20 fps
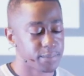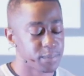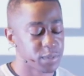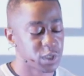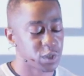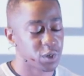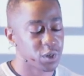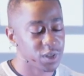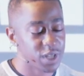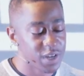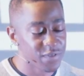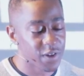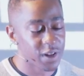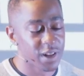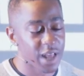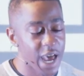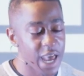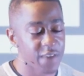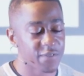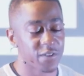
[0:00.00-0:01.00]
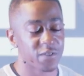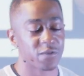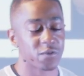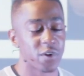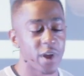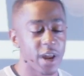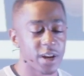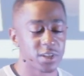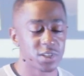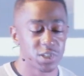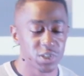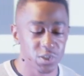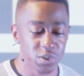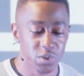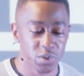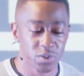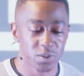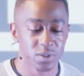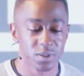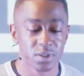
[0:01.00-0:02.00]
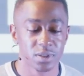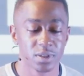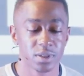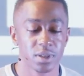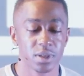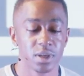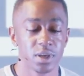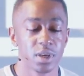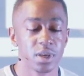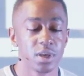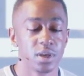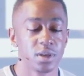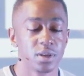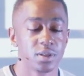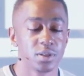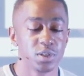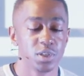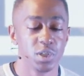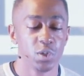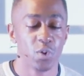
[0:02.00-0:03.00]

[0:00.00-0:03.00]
So to live a life of gratitude, you